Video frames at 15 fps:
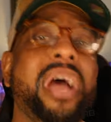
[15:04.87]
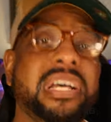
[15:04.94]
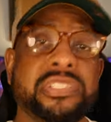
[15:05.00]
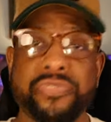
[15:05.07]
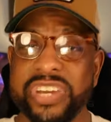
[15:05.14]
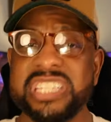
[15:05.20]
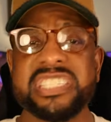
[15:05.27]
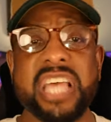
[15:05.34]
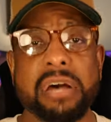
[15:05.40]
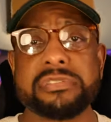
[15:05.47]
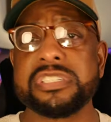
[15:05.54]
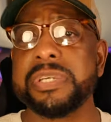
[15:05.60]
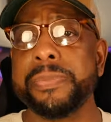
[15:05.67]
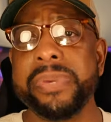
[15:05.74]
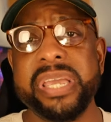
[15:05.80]
has reached out
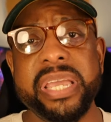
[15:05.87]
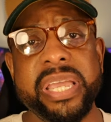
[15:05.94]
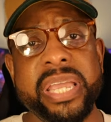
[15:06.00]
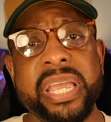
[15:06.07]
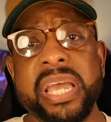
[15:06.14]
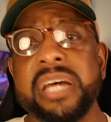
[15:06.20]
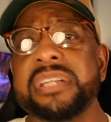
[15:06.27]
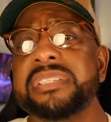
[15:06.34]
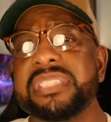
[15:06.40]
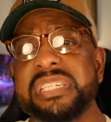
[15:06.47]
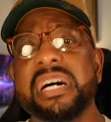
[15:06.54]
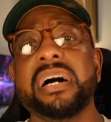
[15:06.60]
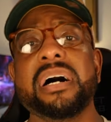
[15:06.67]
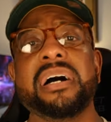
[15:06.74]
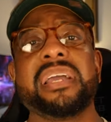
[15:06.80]
to me
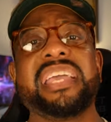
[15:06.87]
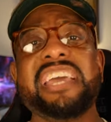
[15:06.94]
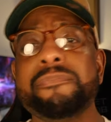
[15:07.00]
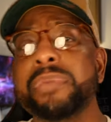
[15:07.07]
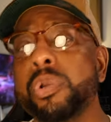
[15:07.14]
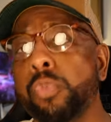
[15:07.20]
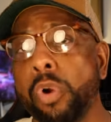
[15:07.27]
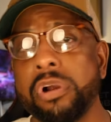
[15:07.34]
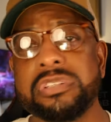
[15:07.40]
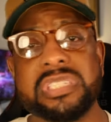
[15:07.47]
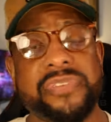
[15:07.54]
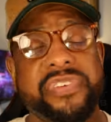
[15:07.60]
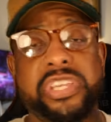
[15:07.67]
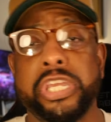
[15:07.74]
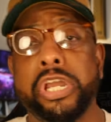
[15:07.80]
to give me words
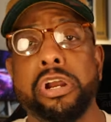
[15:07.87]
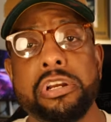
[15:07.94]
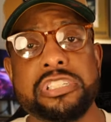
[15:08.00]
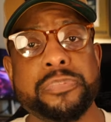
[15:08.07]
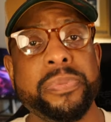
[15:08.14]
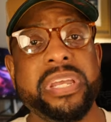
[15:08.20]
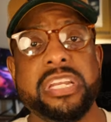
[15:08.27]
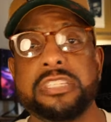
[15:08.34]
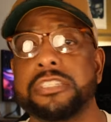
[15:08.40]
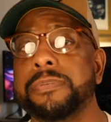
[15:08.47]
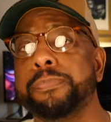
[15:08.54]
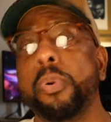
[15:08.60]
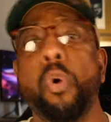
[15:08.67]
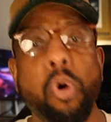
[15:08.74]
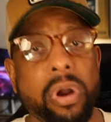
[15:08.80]
of encouragement and
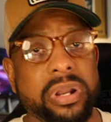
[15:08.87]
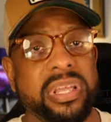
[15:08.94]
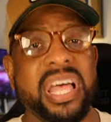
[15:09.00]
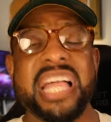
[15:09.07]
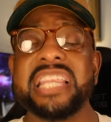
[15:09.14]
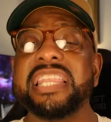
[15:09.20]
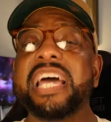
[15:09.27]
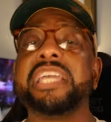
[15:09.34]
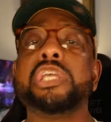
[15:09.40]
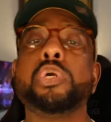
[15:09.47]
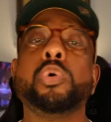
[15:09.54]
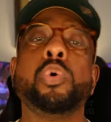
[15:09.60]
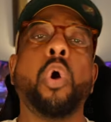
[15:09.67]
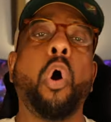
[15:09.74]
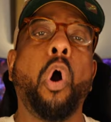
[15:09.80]
support. Thank
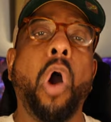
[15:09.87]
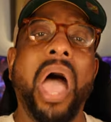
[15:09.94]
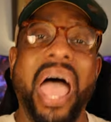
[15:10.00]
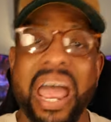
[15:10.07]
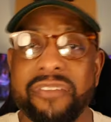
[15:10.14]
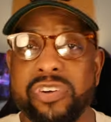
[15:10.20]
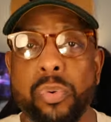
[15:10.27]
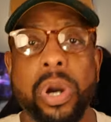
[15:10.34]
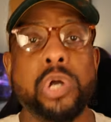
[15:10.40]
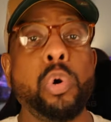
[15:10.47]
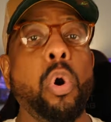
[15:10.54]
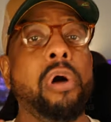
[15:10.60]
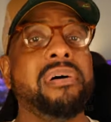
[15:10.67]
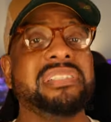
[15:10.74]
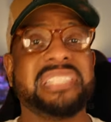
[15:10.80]
you, everyone who
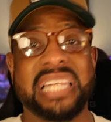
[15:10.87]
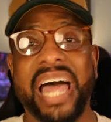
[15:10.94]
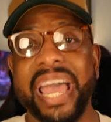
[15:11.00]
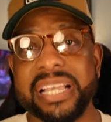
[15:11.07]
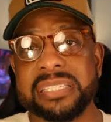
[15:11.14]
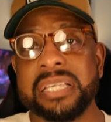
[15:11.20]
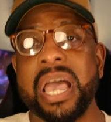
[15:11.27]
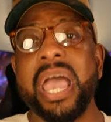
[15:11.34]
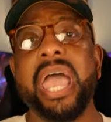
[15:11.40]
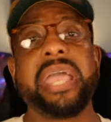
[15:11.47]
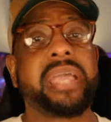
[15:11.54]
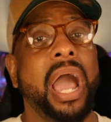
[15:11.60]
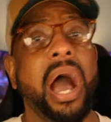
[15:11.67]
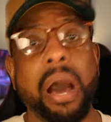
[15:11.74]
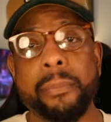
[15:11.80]
always likes and
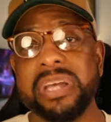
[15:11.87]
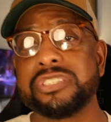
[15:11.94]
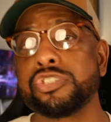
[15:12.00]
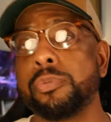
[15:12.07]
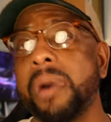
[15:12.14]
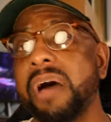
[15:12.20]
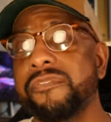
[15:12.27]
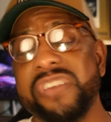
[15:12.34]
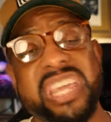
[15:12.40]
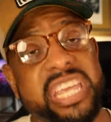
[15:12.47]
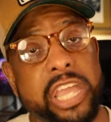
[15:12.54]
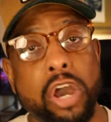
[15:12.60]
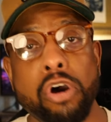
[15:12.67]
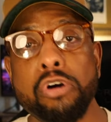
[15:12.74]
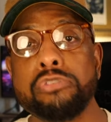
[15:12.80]
comments on my
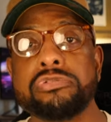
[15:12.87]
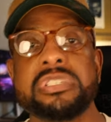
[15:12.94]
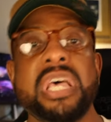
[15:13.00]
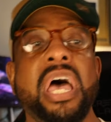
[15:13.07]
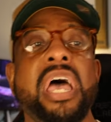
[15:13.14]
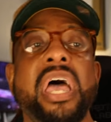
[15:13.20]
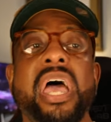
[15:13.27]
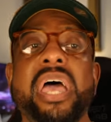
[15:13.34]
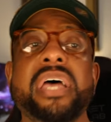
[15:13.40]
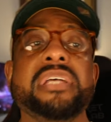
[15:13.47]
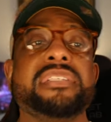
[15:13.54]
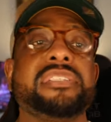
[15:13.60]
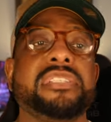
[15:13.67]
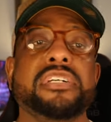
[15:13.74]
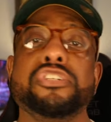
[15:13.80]
videos.
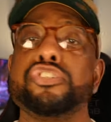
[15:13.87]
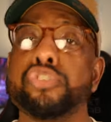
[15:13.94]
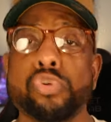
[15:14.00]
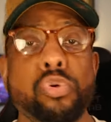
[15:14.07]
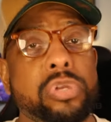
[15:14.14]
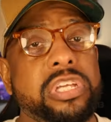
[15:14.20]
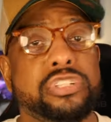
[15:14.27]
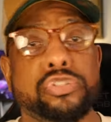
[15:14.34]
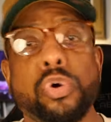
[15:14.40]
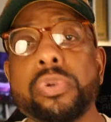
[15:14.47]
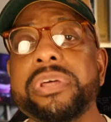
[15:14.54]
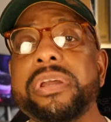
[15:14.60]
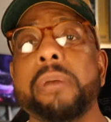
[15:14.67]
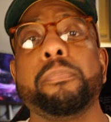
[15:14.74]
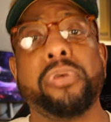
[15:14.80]
It's truly,
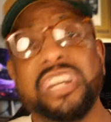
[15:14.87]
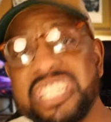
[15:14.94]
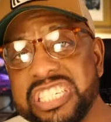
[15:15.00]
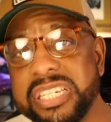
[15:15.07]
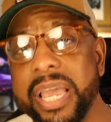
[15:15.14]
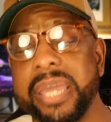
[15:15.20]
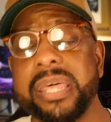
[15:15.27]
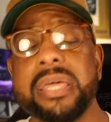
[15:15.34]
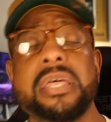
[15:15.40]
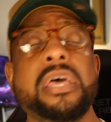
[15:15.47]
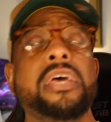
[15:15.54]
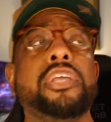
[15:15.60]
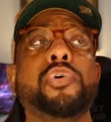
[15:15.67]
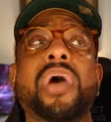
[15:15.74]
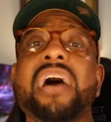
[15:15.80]
truly appreciated.
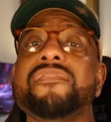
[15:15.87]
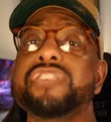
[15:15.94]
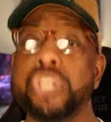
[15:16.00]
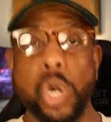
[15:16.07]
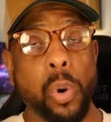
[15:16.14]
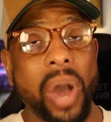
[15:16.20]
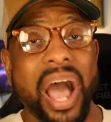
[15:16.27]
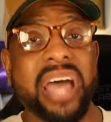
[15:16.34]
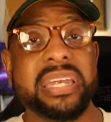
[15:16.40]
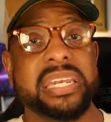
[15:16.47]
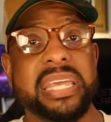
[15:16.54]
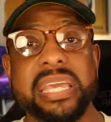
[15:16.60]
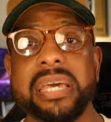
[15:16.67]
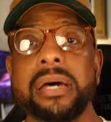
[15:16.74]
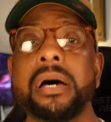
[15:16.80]
You have no
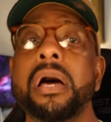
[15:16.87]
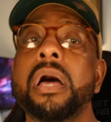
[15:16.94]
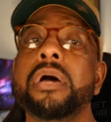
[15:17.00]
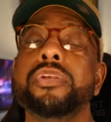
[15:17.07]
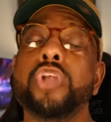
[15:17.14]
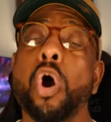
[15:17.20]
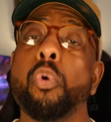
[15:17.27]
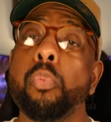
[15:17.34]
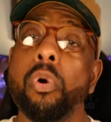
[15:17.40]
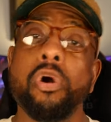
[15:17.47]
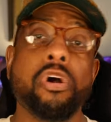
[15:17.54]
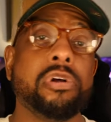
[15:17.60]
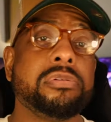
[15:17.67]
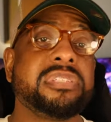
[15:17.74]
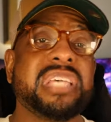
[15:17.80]
idea. No
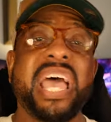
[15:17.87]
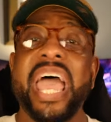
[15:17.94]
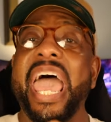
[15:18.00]
words